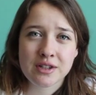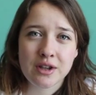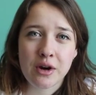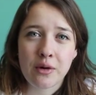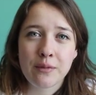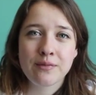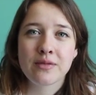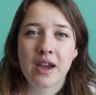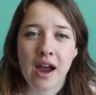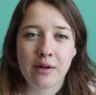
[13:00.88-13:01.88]
So
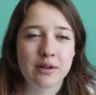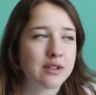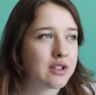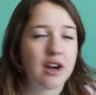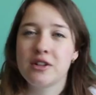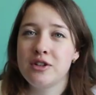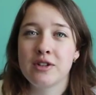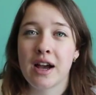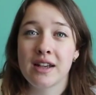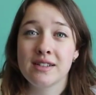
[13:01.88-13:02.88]
I will talk to you
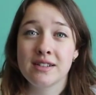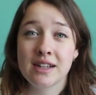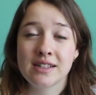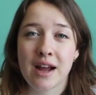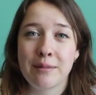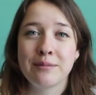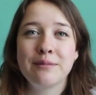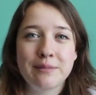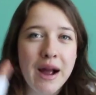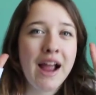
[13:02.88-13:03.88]
guys next time.
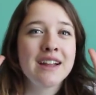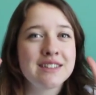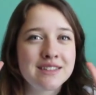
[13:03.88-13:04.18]
Bye!